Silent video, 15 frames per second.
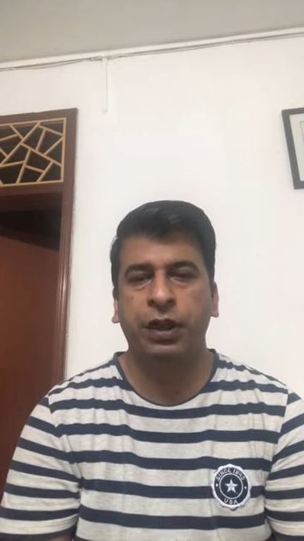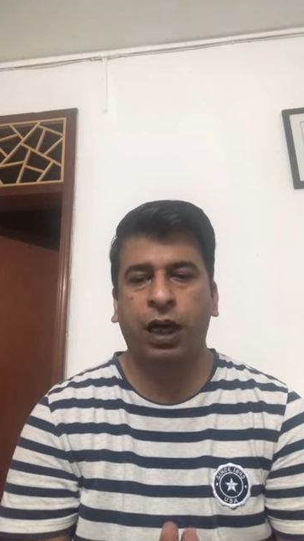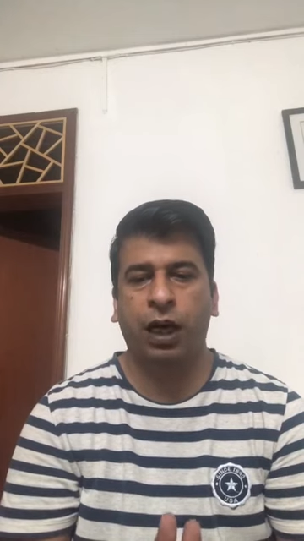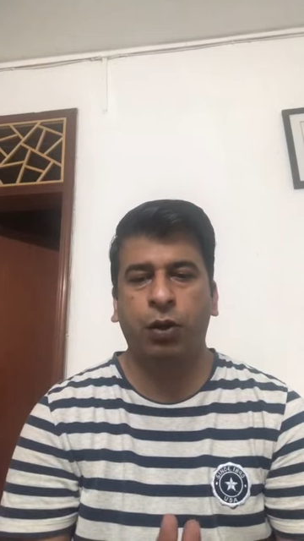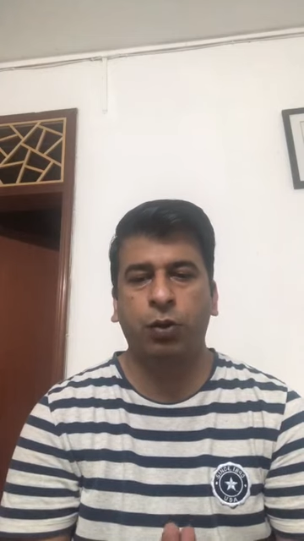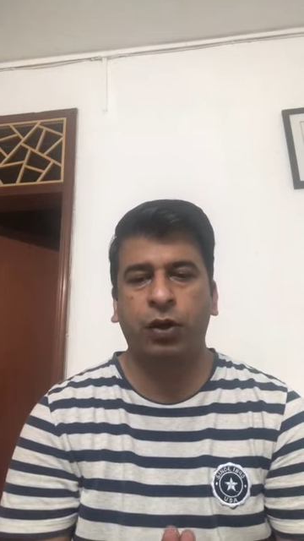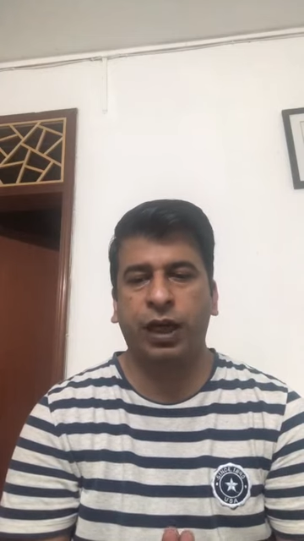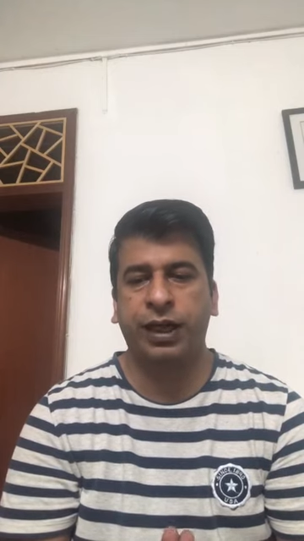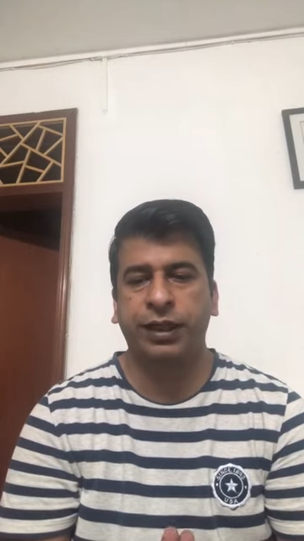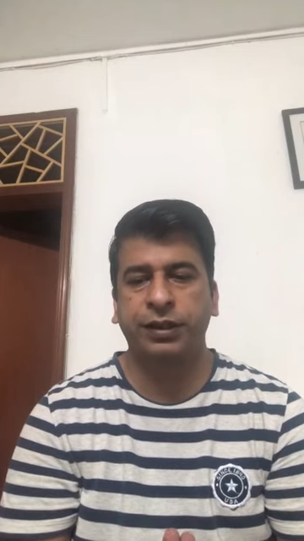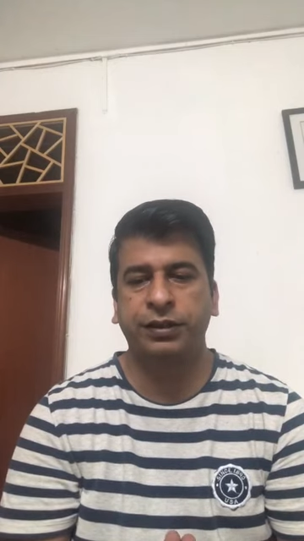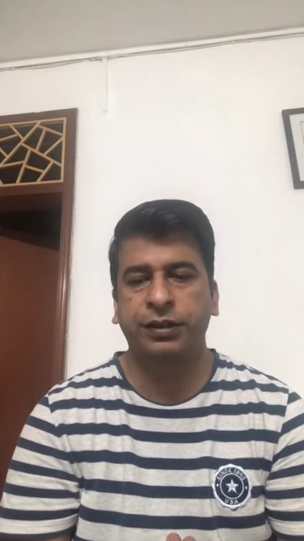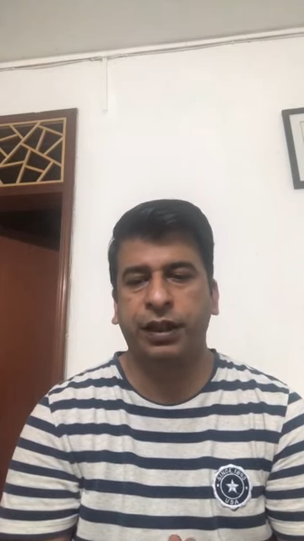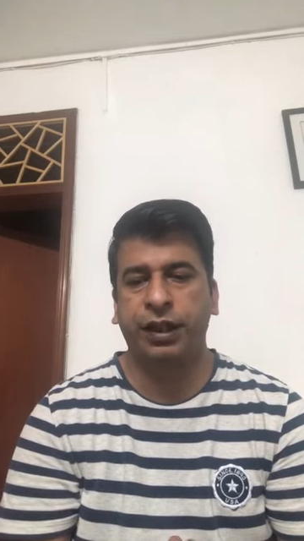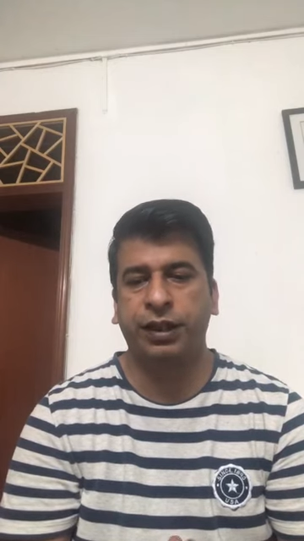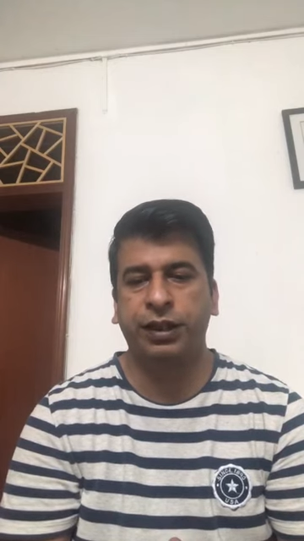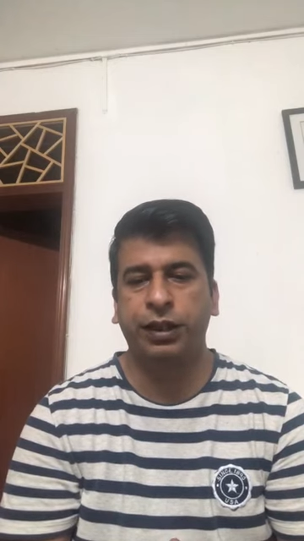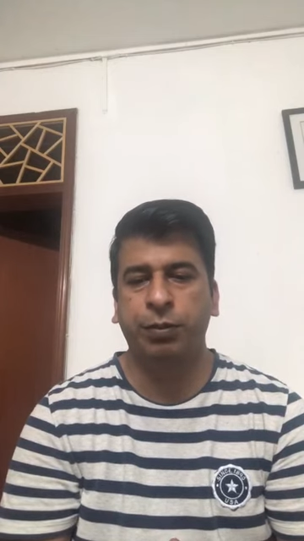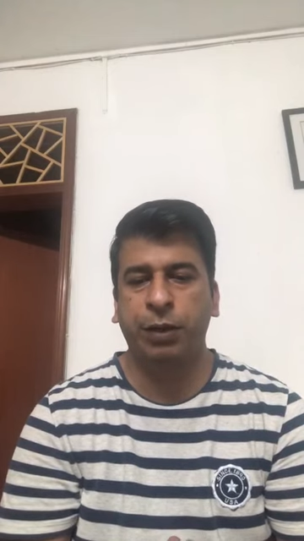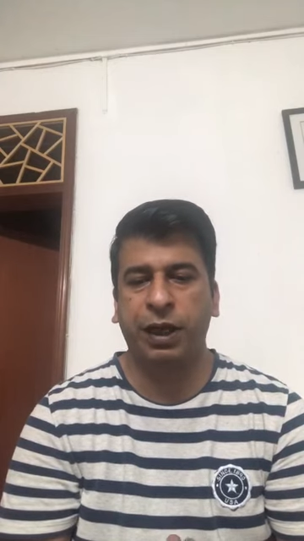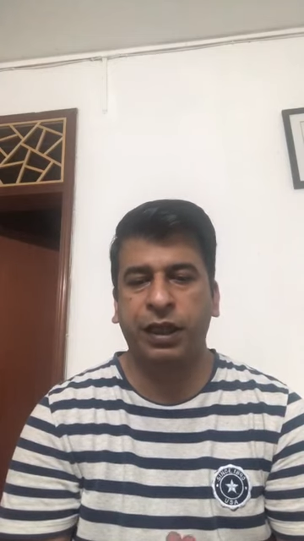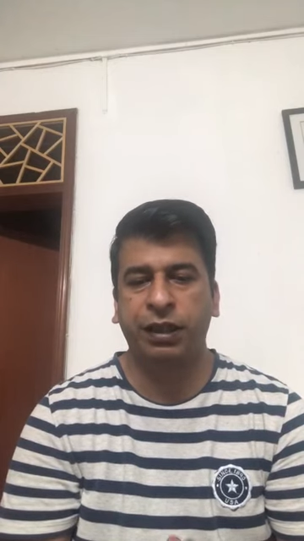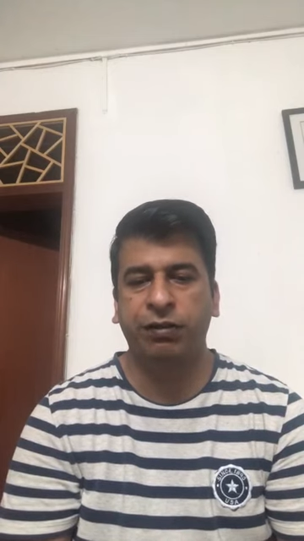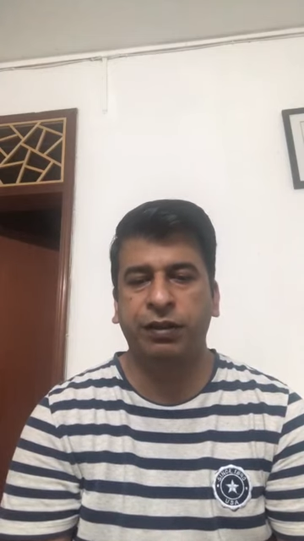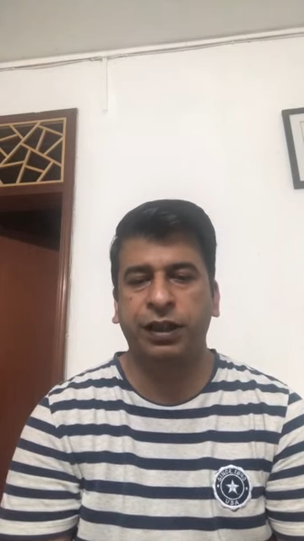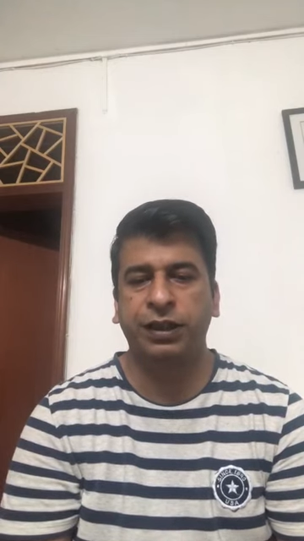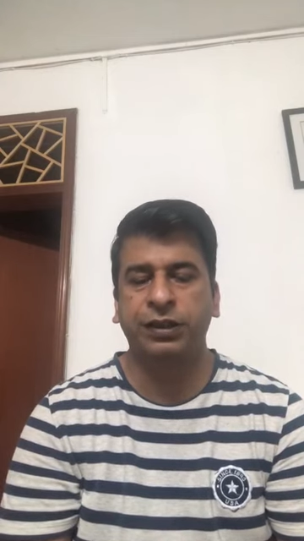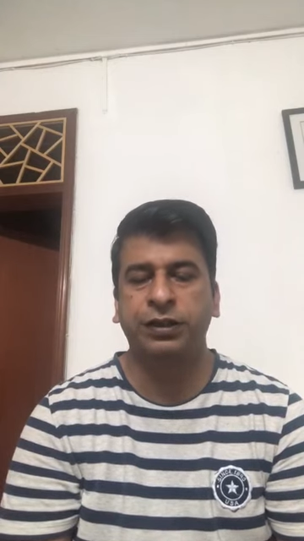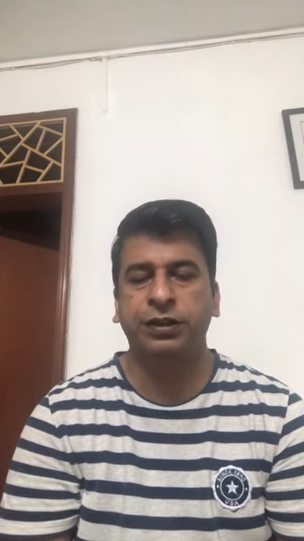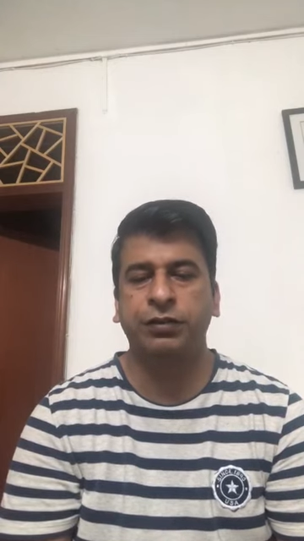outlets in the
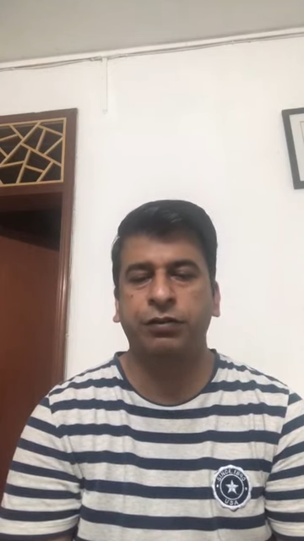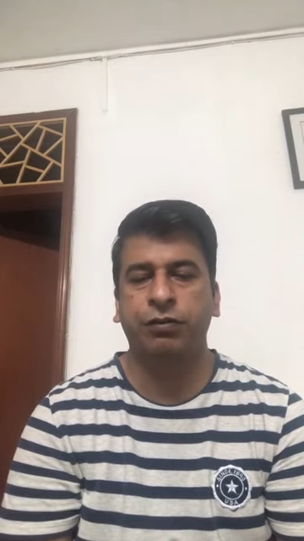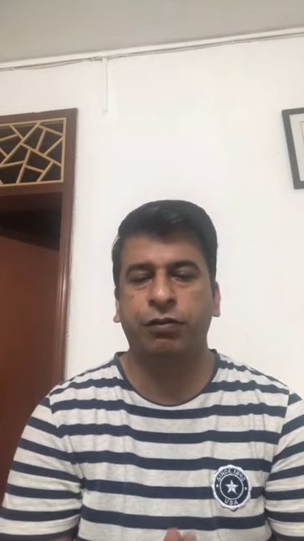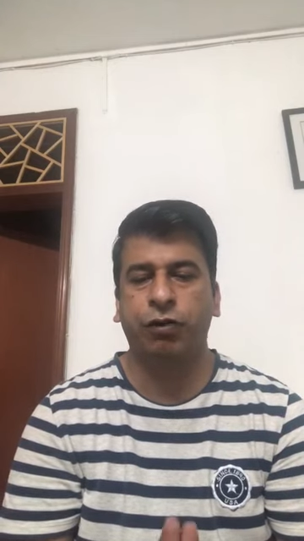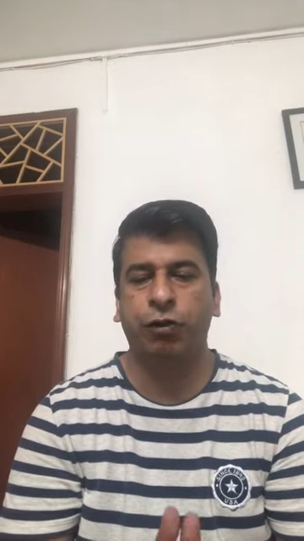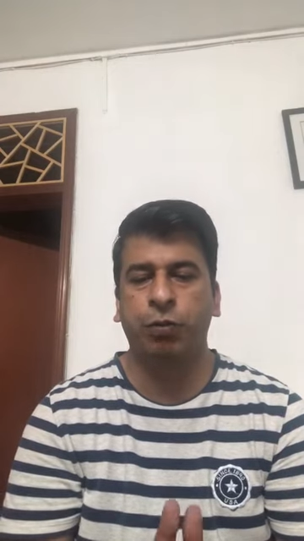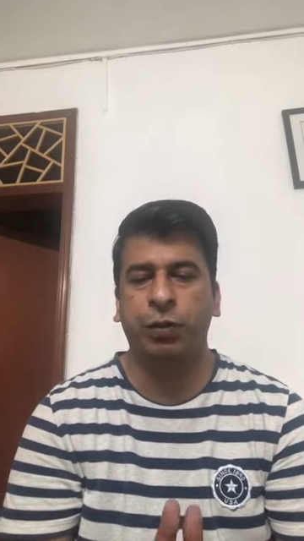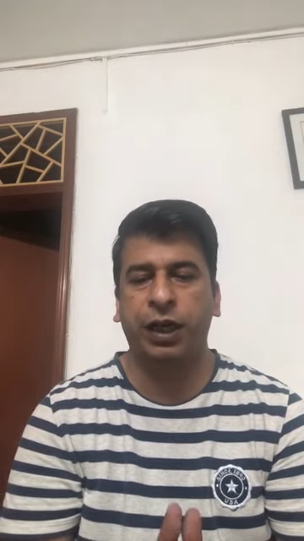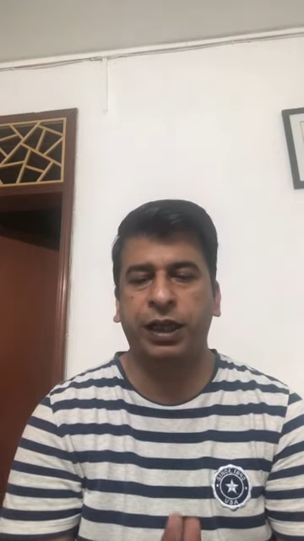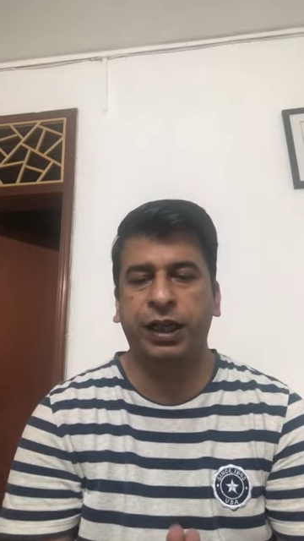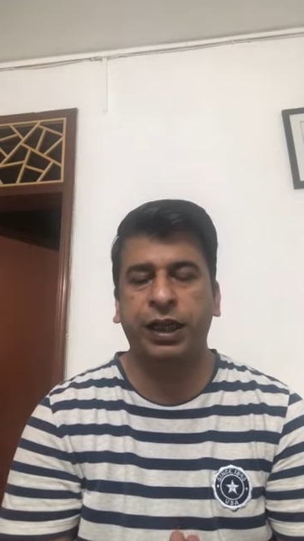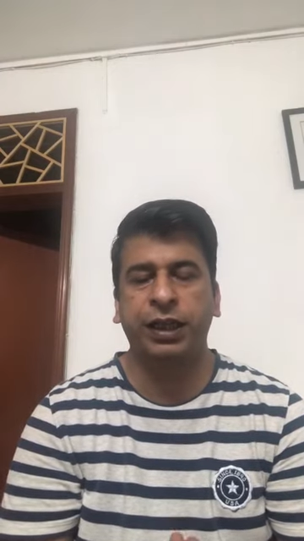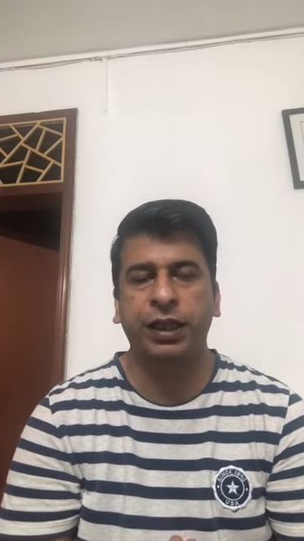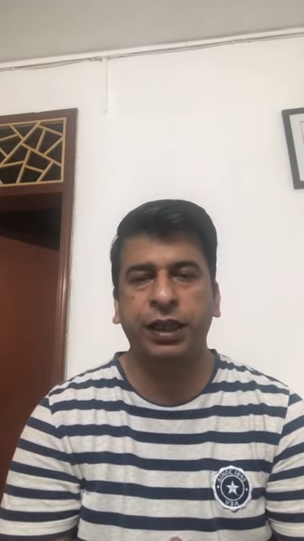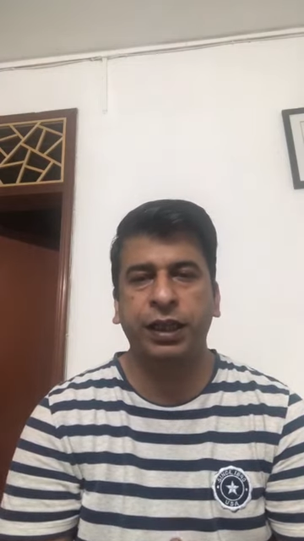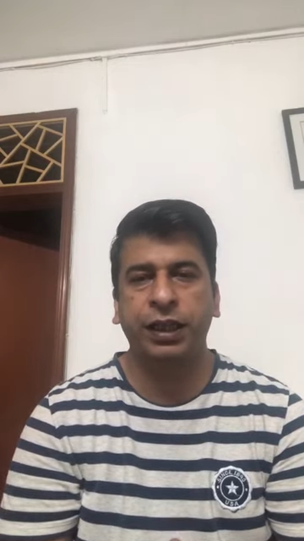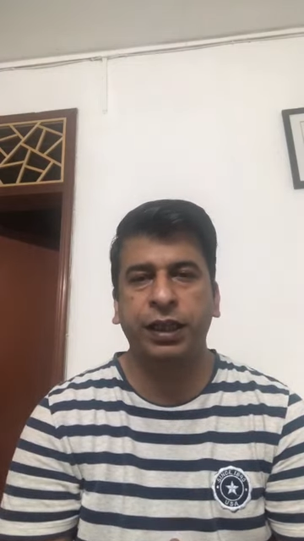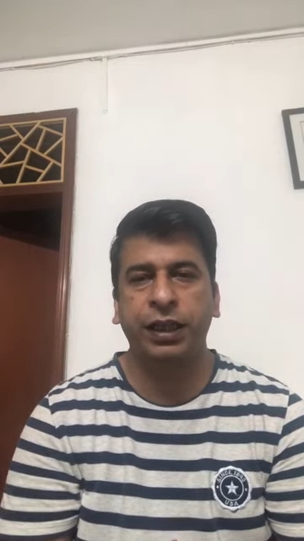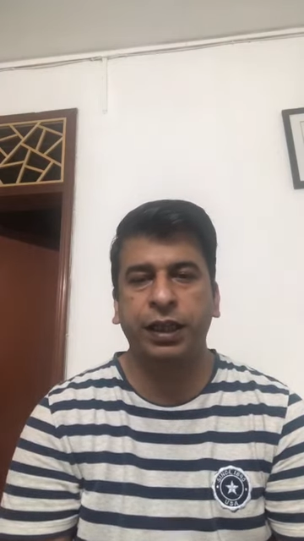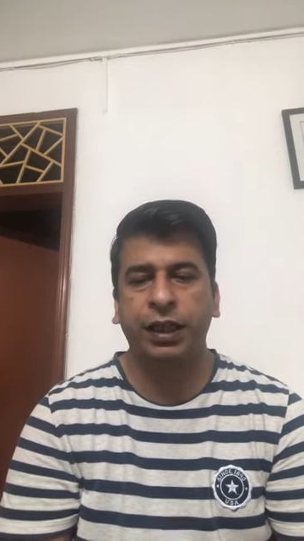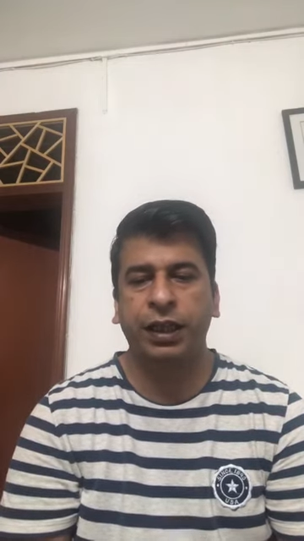metaverse for marketing